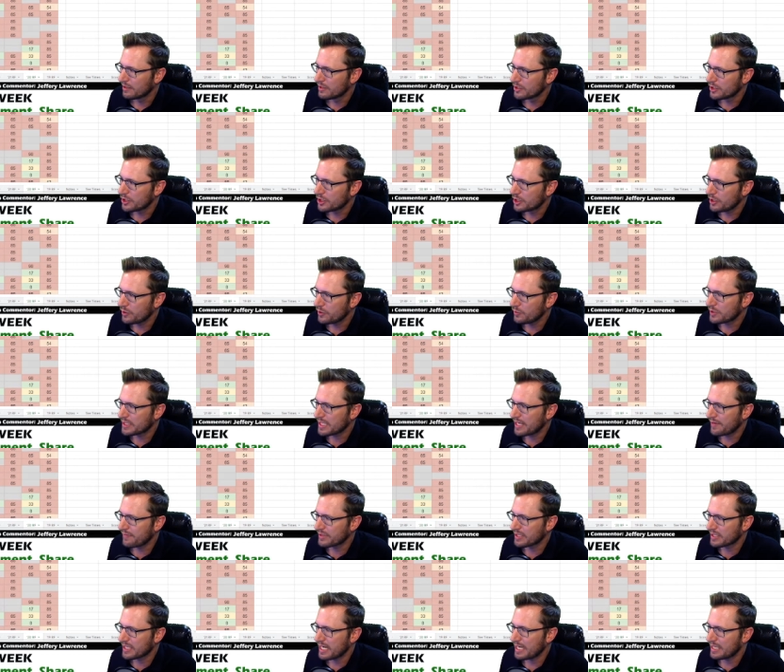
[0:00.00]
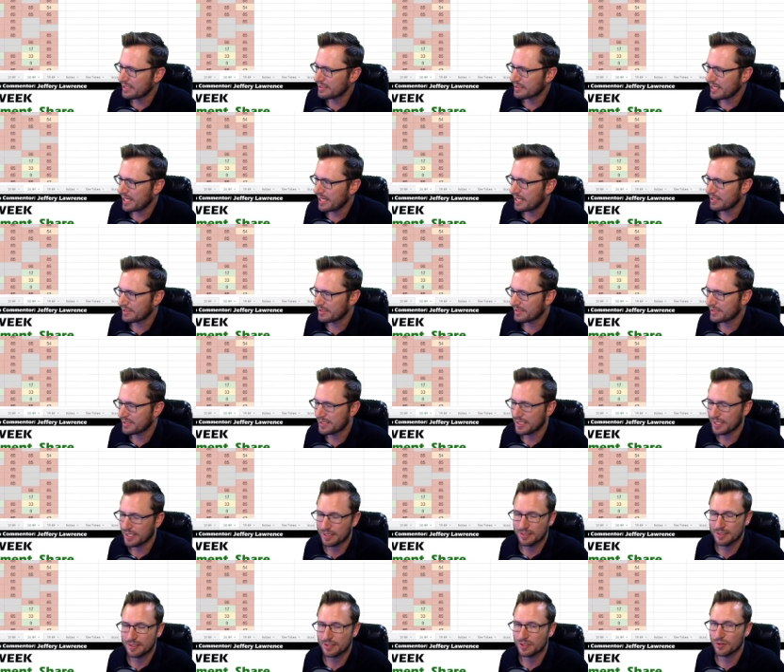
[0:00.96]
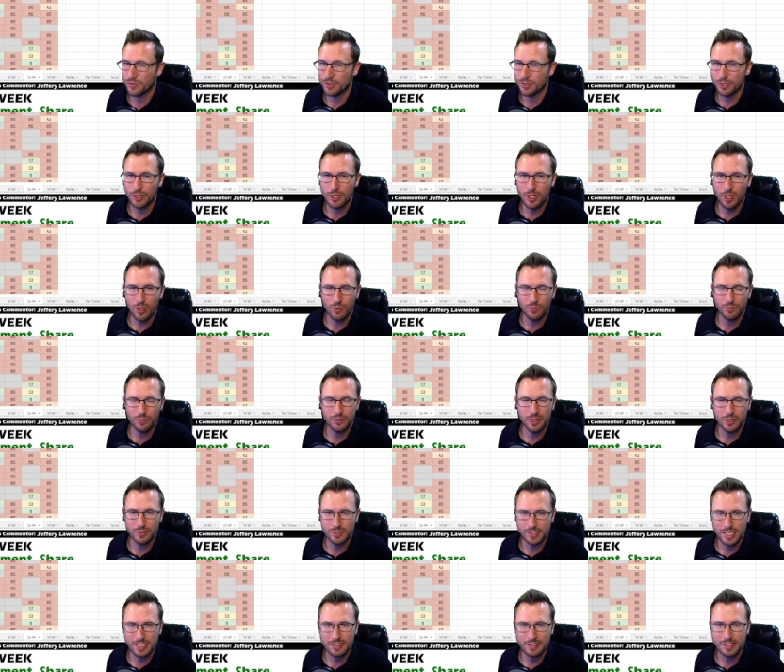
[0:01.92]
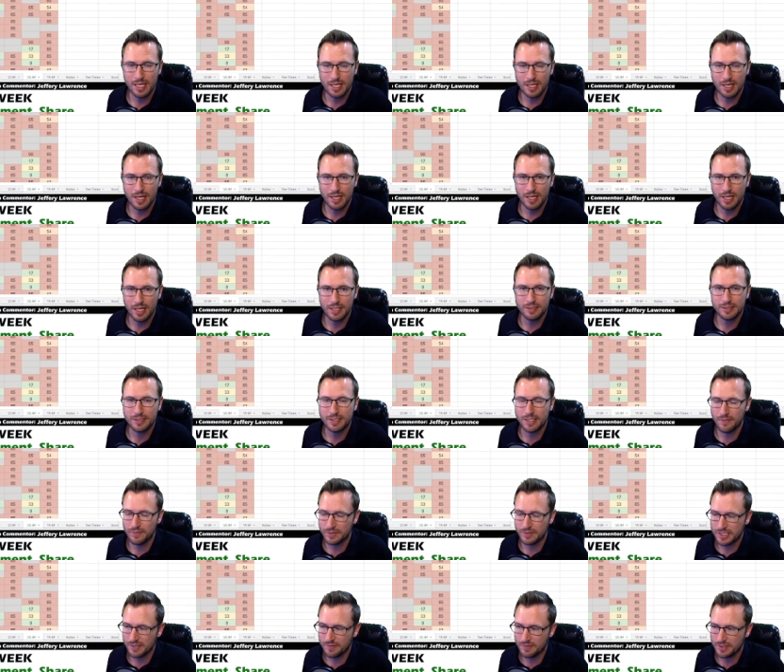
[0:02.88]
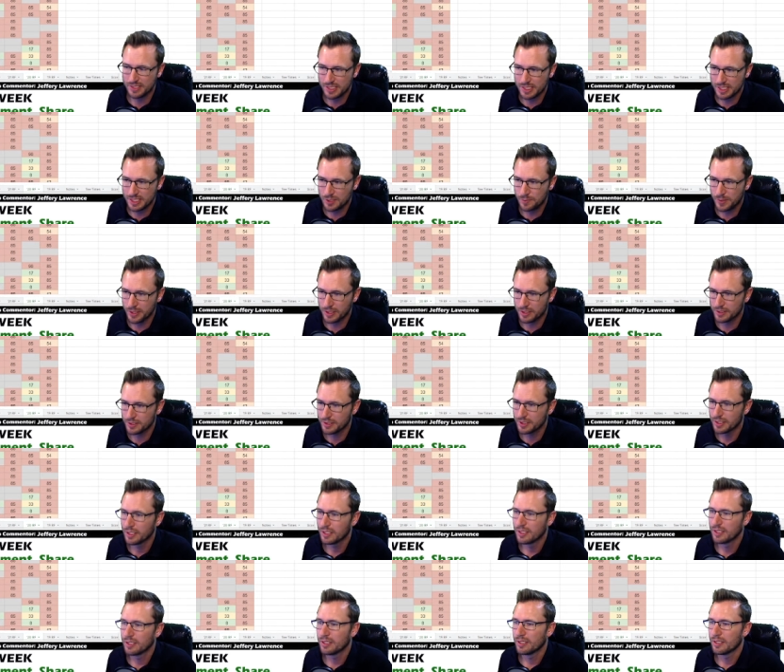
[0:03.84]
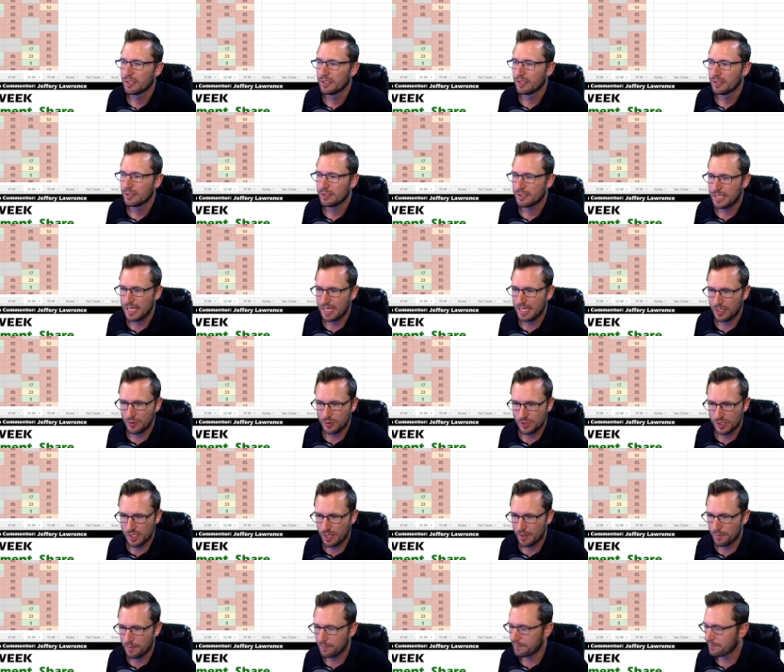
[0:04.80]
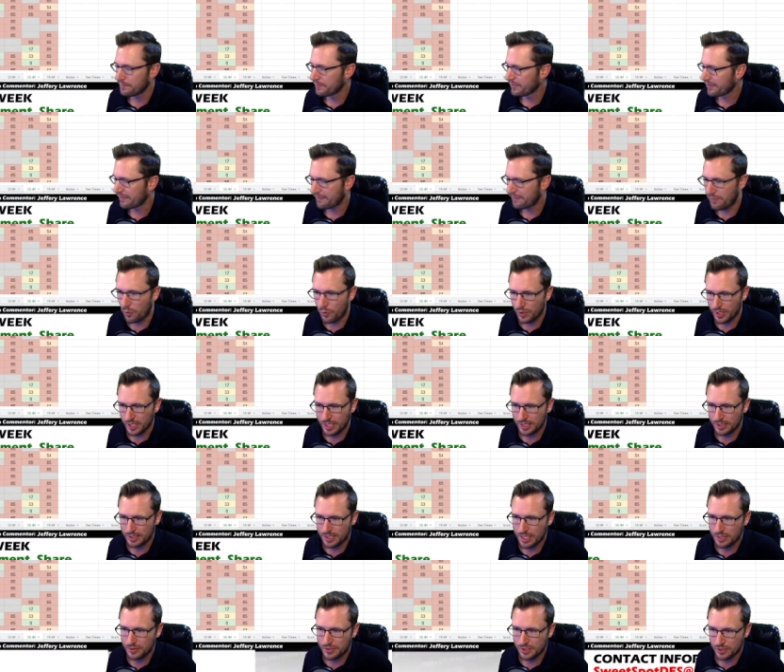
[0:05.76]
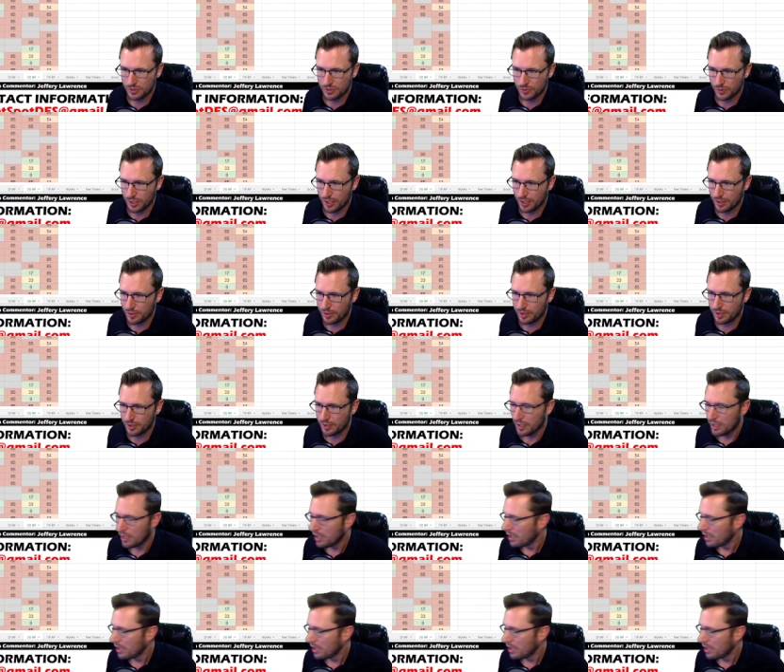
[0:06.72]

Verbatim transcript: Two 7Ks and a 6. So there you go. There's that 1098 776 build. That used up 49,300.